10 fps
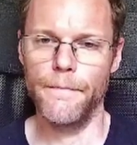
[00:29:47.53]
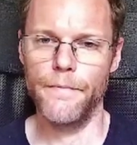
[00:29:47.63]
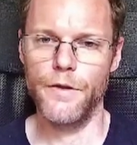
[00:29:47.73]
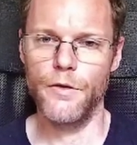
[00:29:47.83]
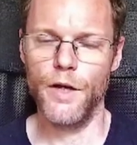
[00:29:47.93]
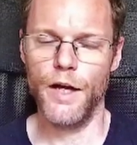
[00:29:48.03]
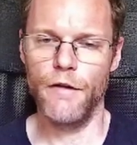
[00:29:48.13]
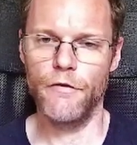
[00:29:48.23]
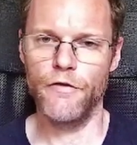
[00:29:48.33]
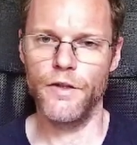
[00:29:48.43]
you
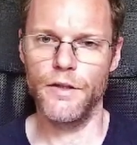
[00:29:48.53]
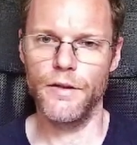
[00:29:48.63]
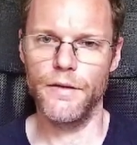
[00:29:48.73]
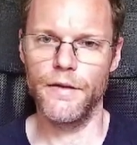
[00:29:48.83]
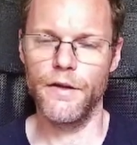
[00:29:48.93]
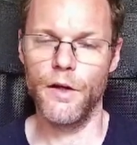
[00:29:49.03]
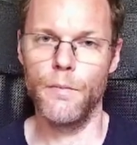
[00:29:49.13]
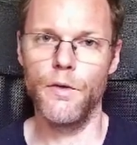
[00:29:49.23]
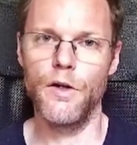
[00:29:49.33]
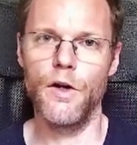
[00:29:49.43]
have a
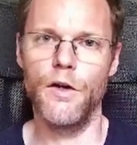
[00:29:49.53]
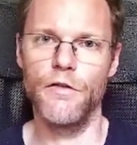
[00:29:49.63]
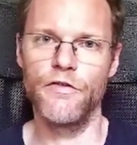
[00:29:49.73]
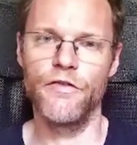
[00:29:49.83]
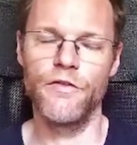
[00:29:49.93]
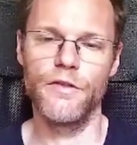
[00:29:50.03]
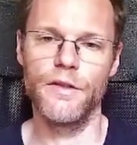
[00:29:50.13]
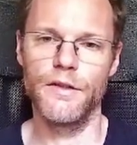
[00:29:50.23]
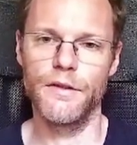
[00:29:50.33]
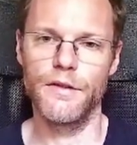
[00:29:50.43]
number of
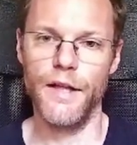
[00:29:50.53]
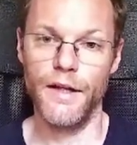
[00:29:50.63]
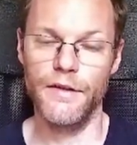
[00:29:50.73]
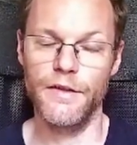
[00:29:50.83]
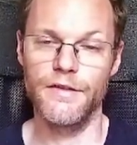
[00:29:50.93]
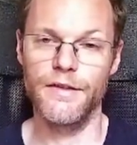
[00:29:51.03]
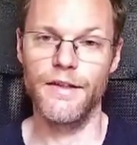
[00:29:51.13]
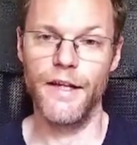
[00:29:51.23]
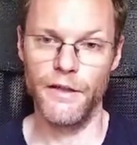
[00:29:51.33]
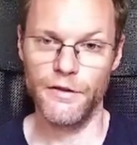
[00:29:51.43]
tentacle
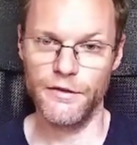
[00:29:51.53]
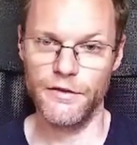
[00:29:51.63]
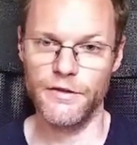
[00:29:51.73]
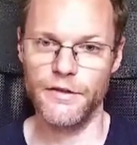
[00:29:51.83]
layers.